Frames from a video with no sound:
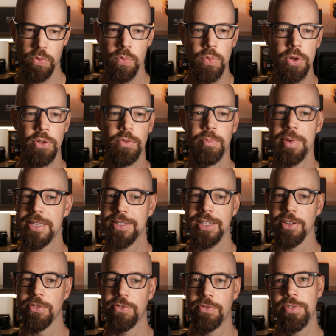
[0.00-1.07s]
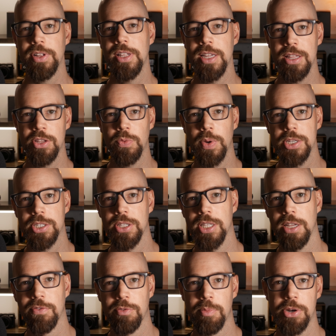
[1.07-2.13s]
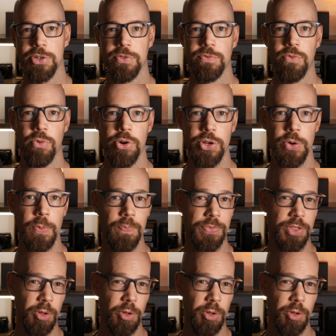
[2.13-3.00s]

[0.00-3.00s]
will basically fill in the rest of the information for you.